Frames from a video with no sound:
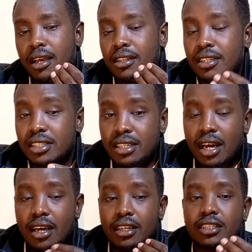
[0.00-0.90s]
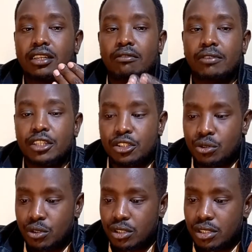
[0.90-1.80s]
These are
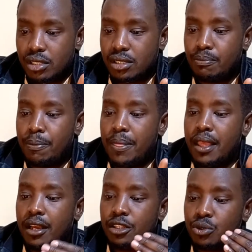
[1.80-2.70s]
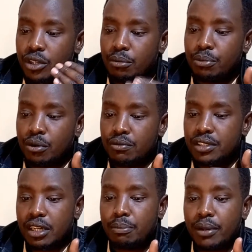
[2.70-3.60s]
interventions to improve
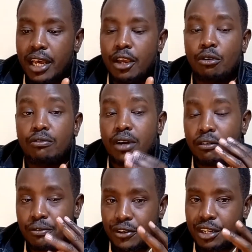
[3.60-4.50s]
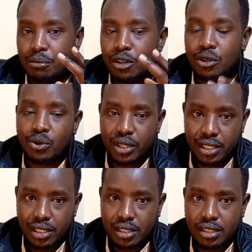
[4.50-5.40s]
supply of affordable
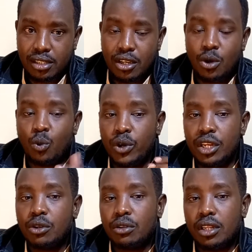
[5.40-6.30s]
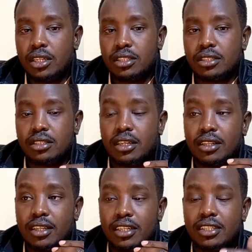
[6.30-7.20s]
credit. We know that
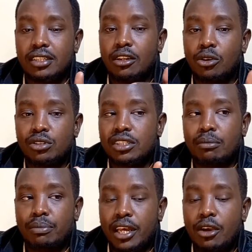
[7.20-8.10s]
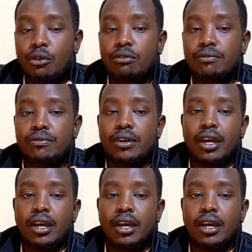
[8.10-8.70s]
there is low supply of